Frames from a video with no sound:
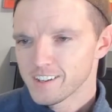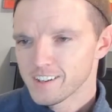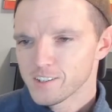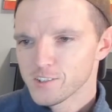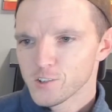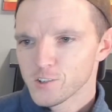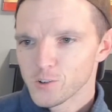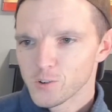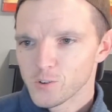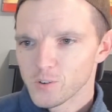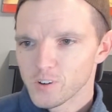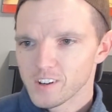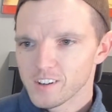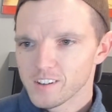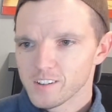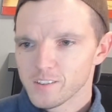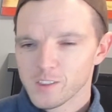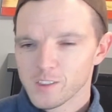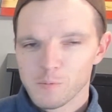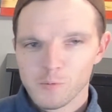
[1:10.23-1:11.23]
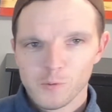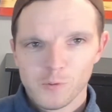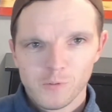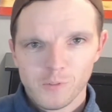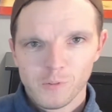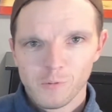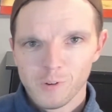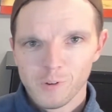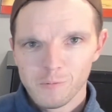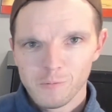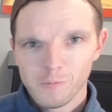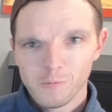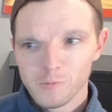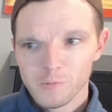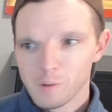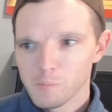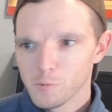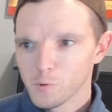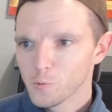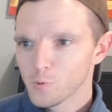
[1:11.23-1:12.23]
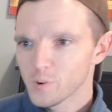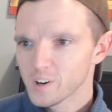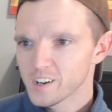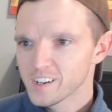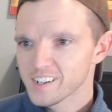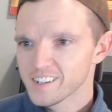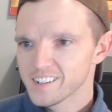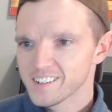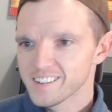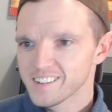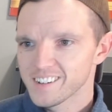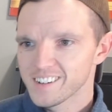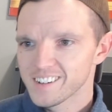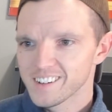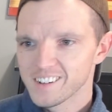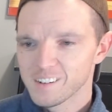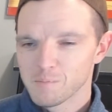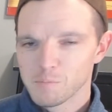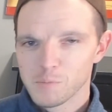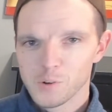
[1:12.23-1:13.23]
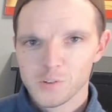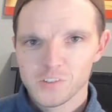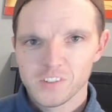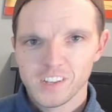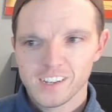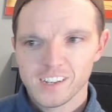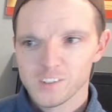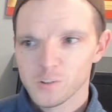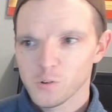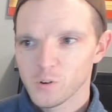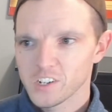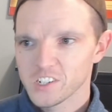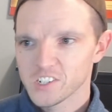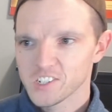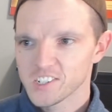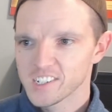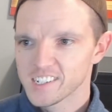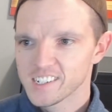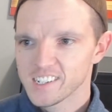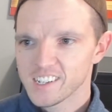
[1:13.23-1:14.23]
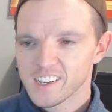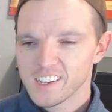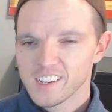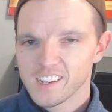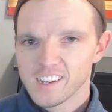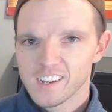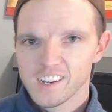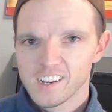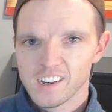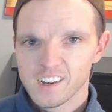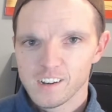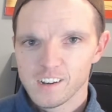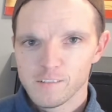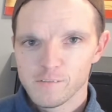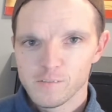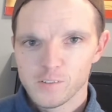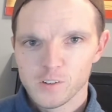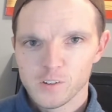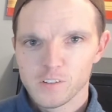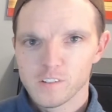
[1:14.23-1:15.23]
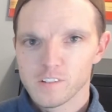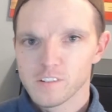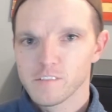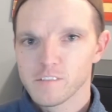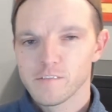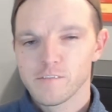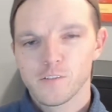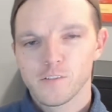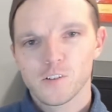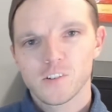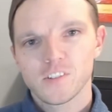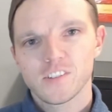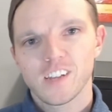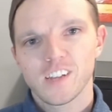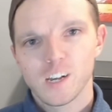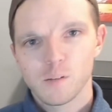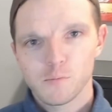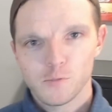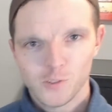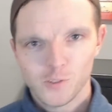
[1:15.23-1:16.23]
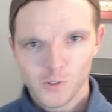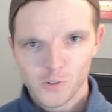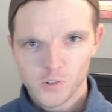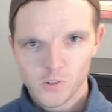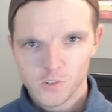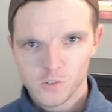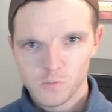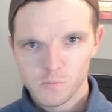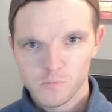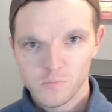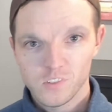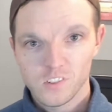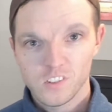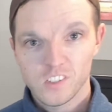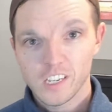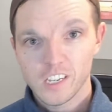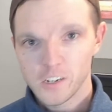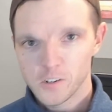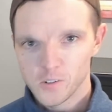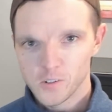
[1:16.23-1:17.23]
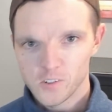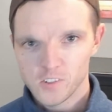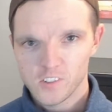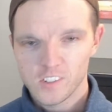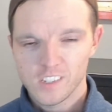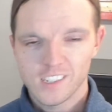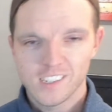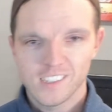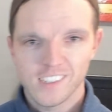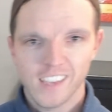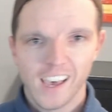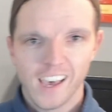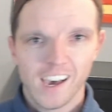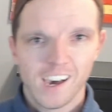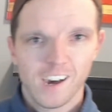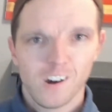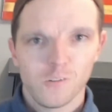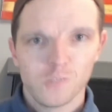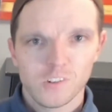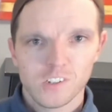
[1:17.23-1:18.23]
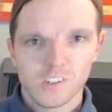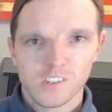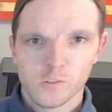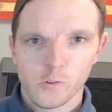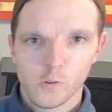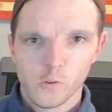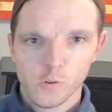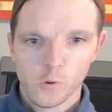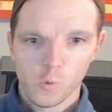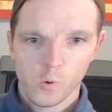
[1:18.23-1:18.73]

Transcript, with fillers: So number one, number one uh, most asked question uh, for first time solar seekers is how does solar